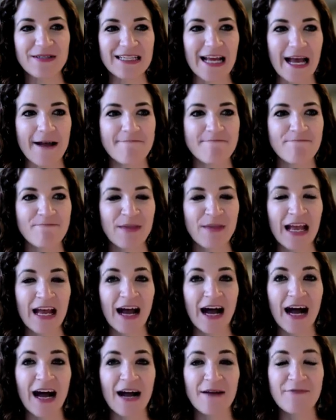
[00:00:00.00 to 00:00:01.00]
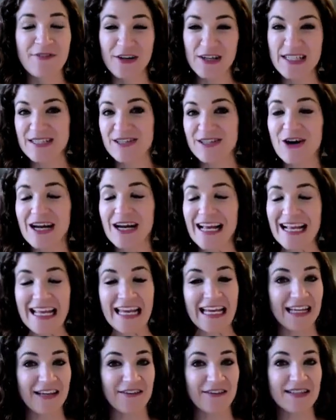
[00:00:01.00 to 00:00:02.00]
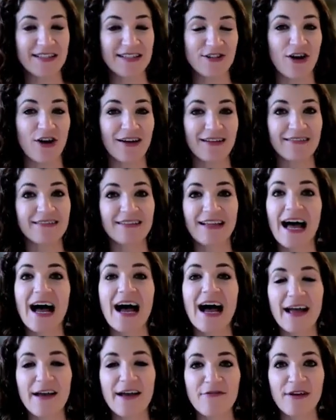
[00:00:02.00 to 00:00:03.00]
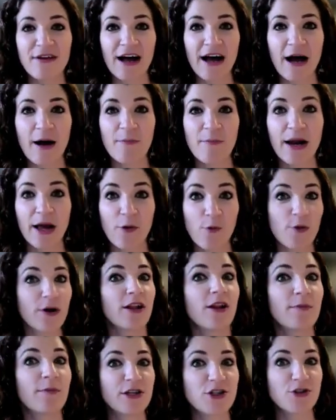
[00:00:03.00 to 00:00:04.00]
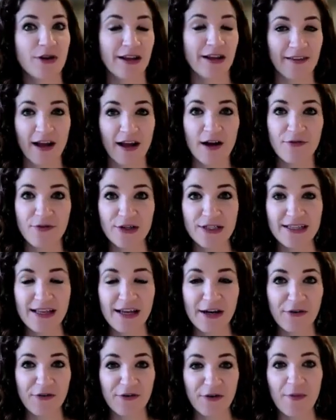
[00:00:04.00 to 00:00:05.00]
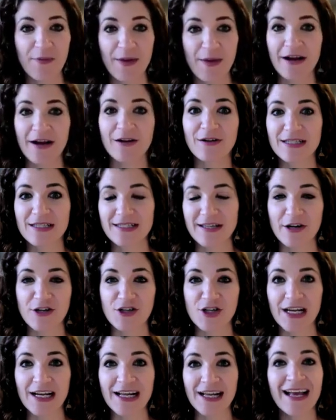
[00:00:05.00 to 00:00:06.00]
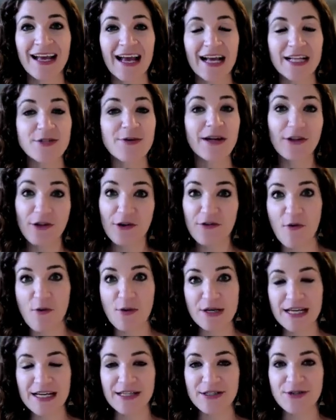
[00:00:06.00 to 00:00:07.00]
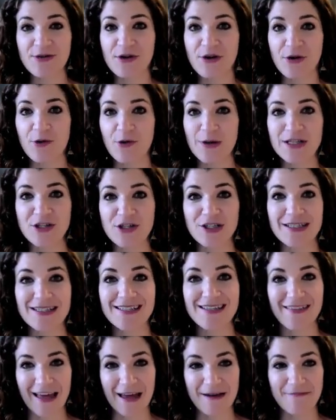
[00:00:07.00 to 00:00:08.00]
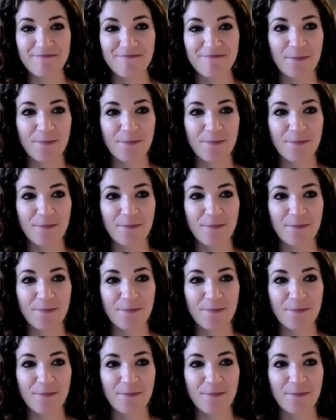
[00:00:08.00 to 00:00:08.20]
today. I'm very sorry I can't give this talk live, but I will be joining the conference later for the panel discussion, and so I look forward to answering your questions then.